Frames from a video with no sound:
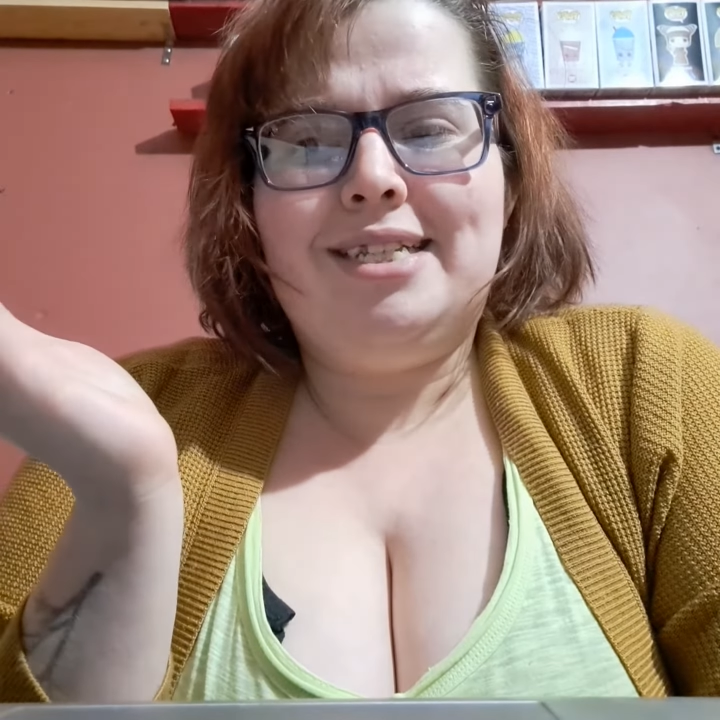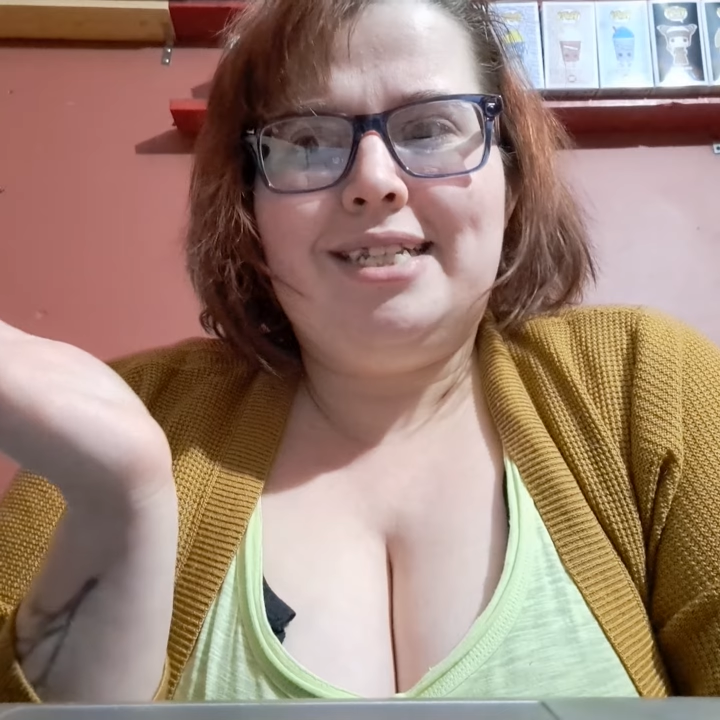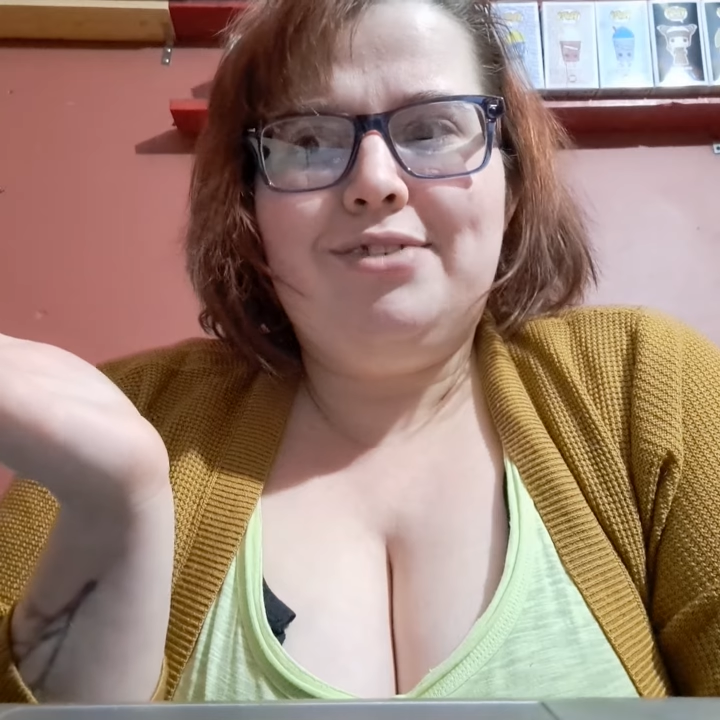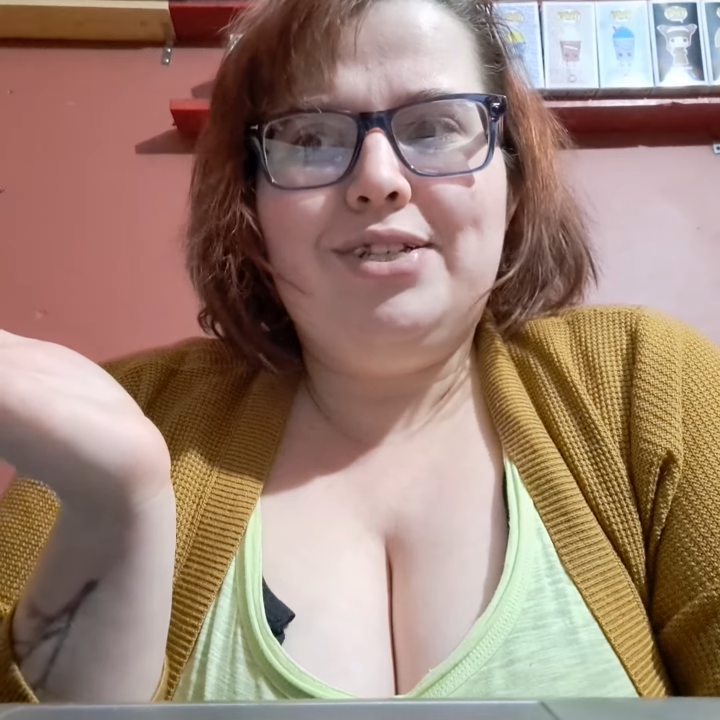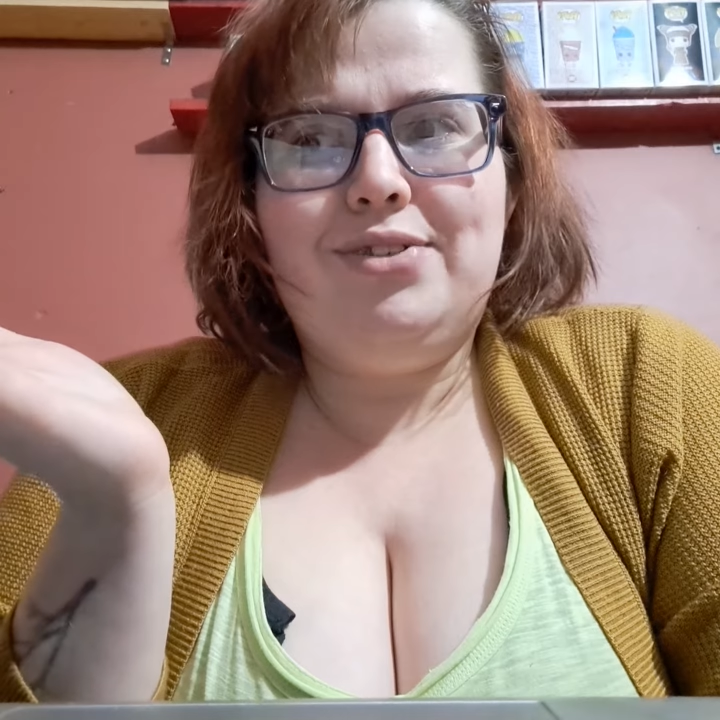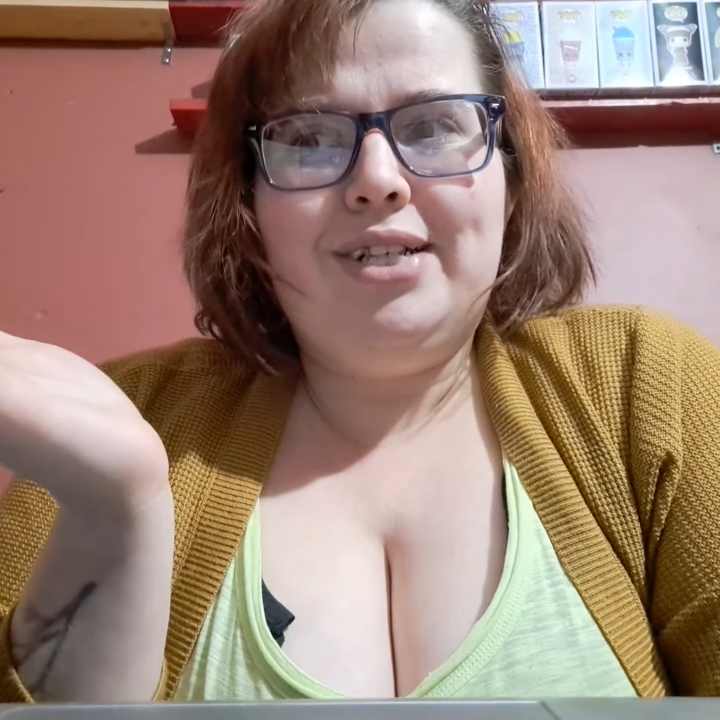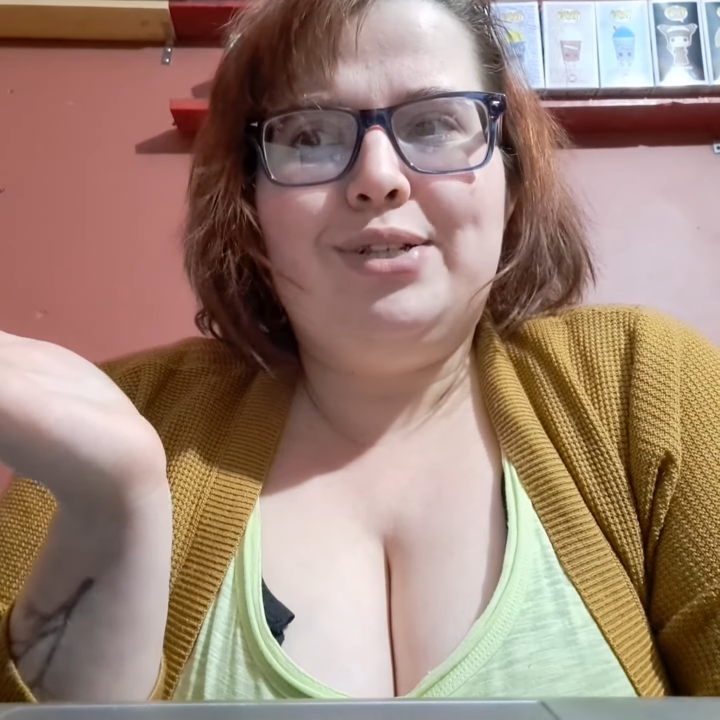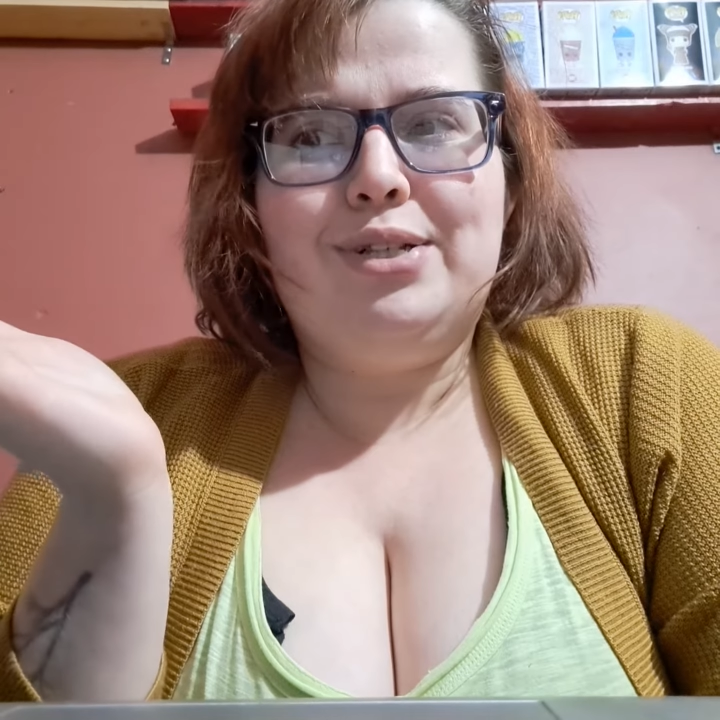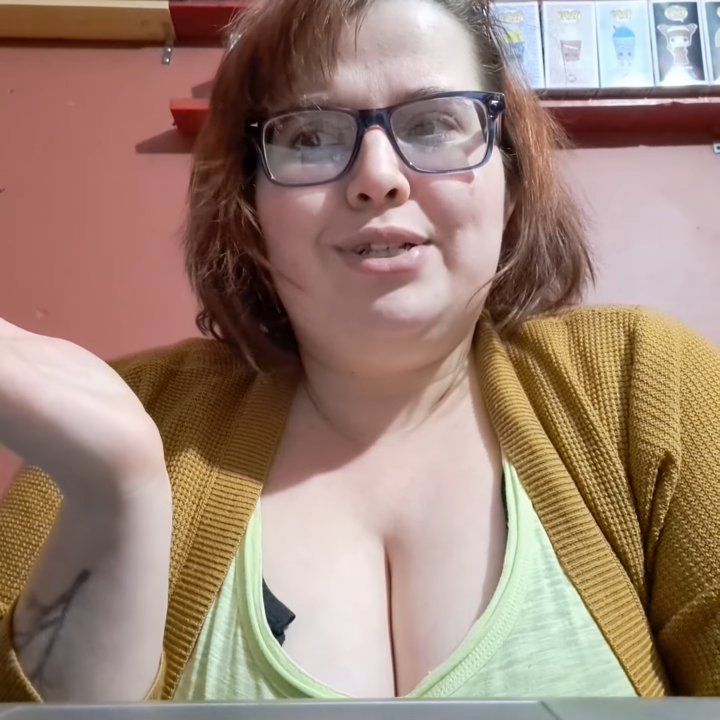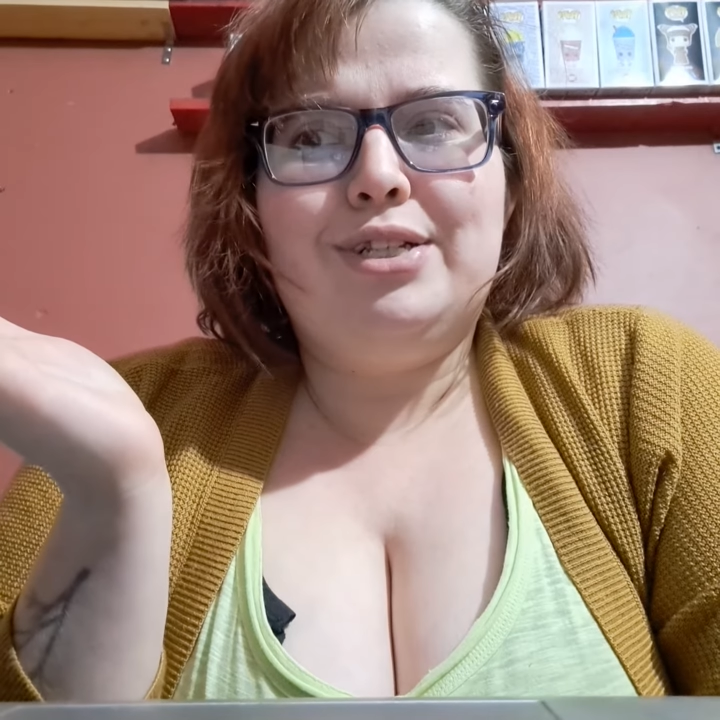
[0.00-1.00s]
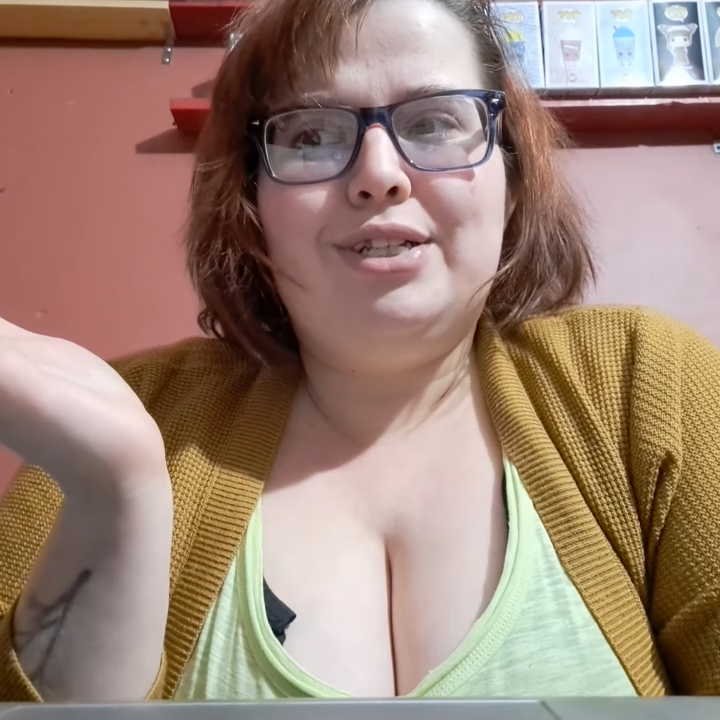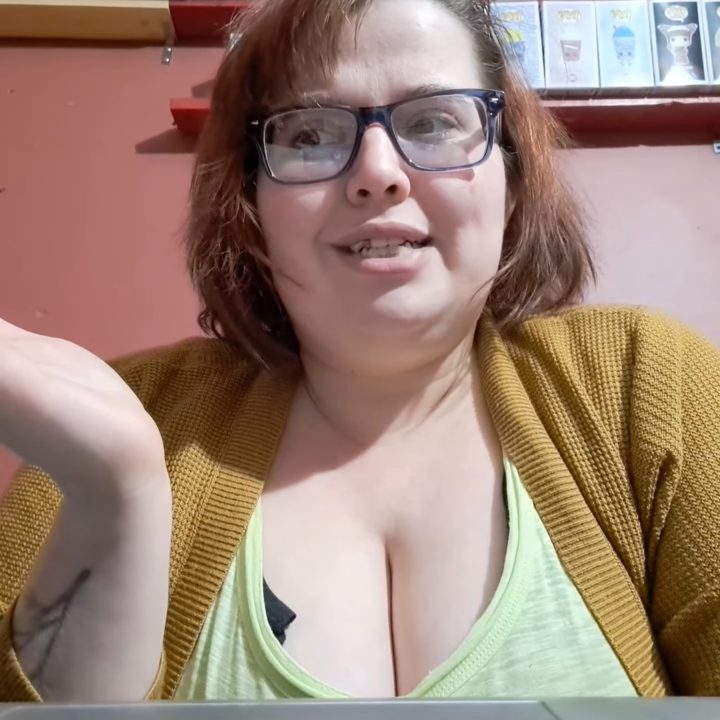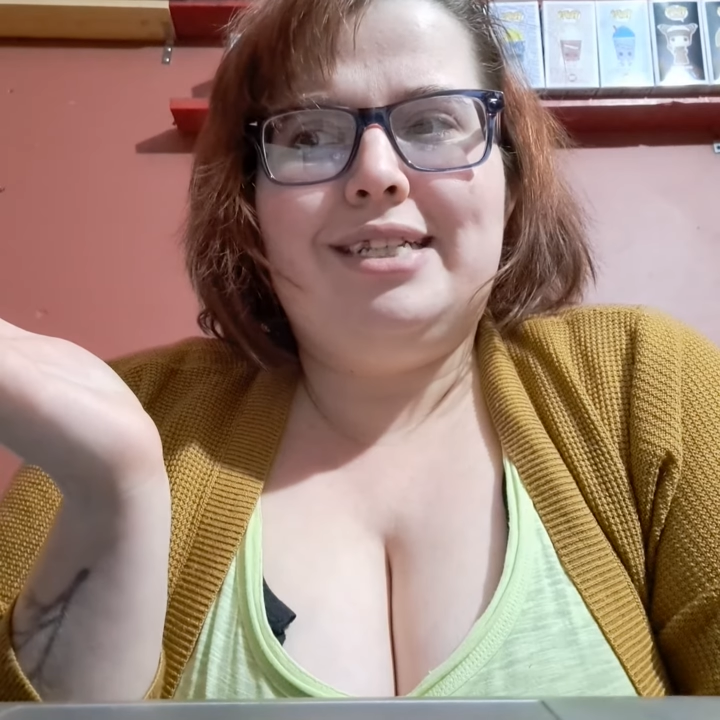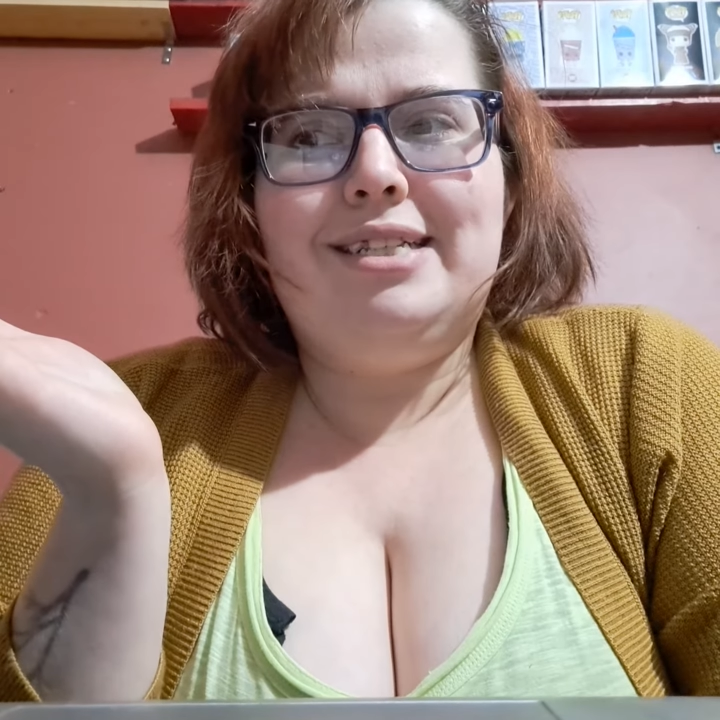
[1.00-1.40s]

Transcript: serial killer's